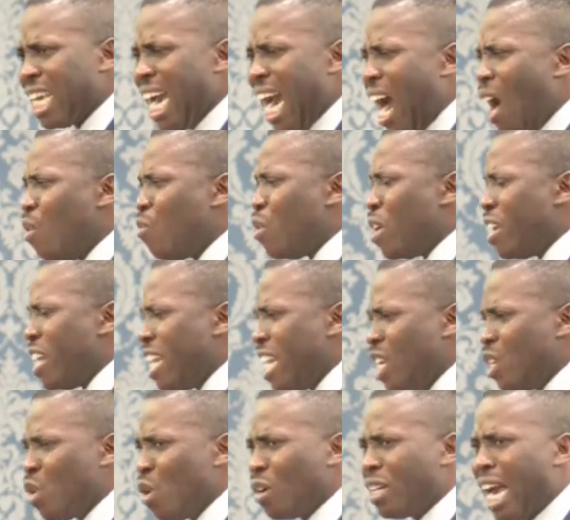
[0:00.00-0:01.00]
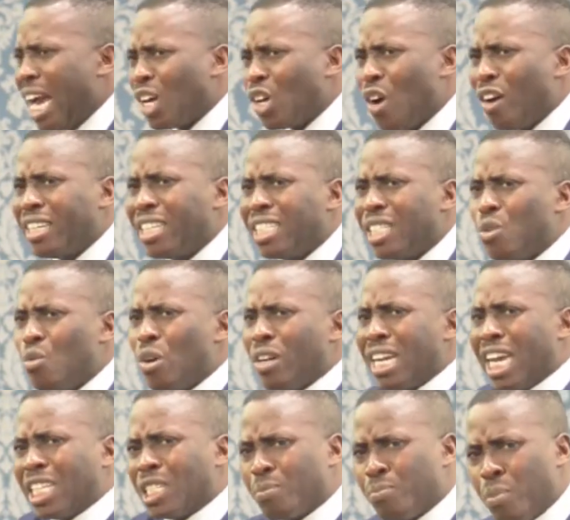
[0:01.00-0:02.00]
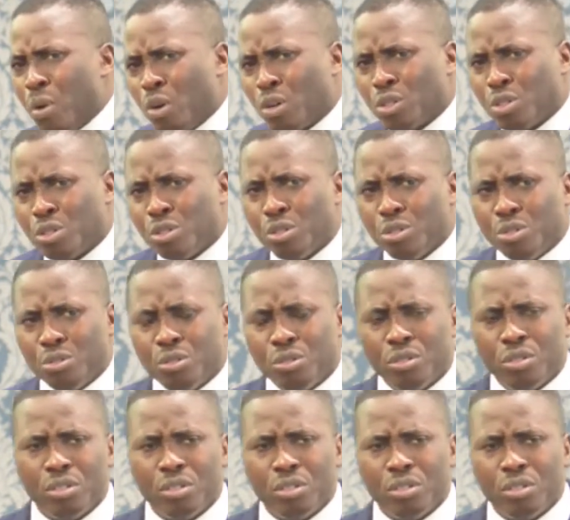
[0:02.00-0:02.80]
how we really know that God is the one that spoke to you.